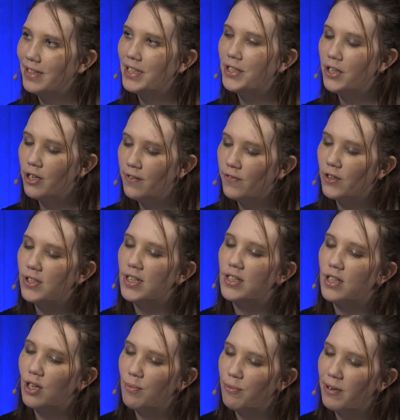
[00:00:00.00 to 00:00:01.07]
And certain
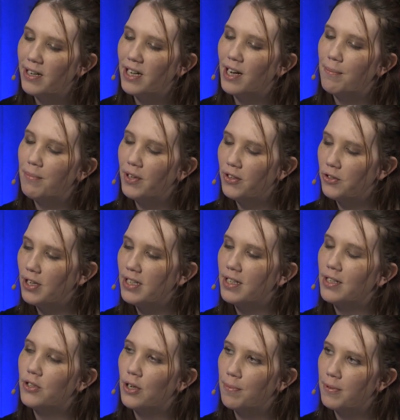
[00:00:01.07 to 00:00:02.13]
verses they'll try
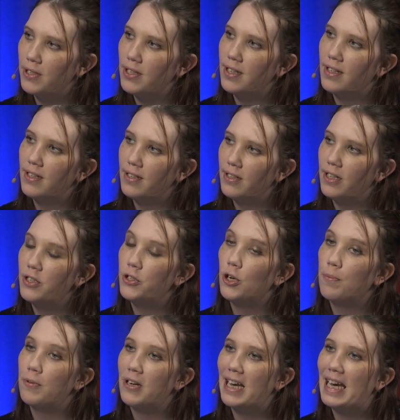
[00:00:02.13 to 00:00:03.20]
to interpret
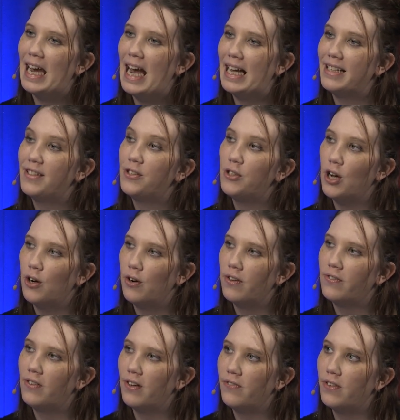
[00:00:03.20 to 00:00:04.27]
it as so
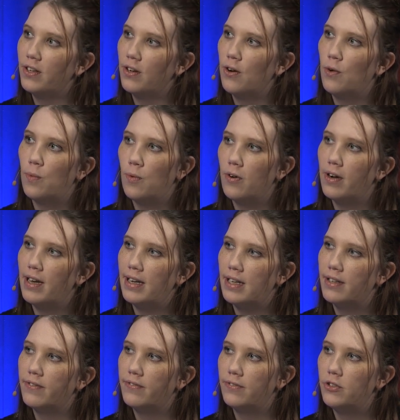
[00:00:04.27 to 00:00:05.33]
of a
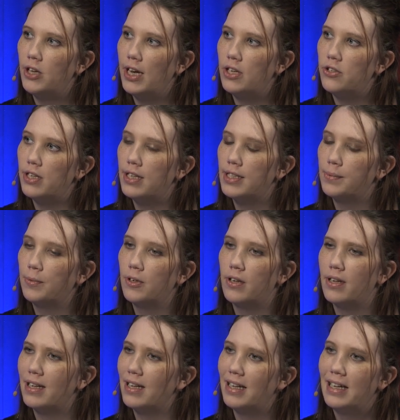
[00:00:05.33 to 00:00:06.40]
warning of changing his
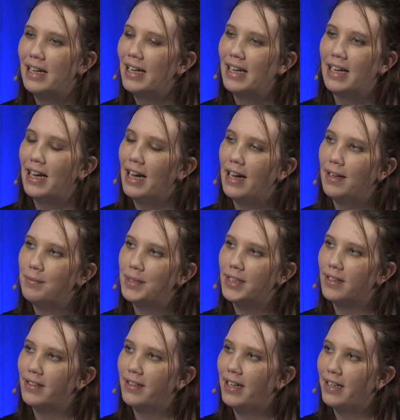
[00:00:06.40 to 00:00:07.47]
word. And I'm
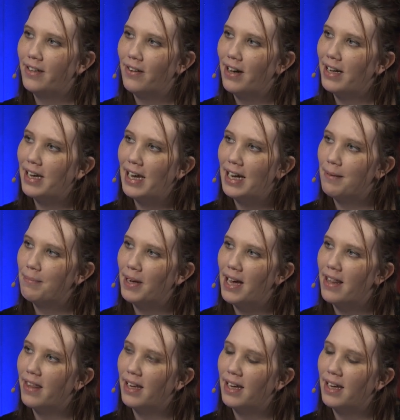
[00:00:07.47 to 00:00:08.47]
sorry, I know I can't buy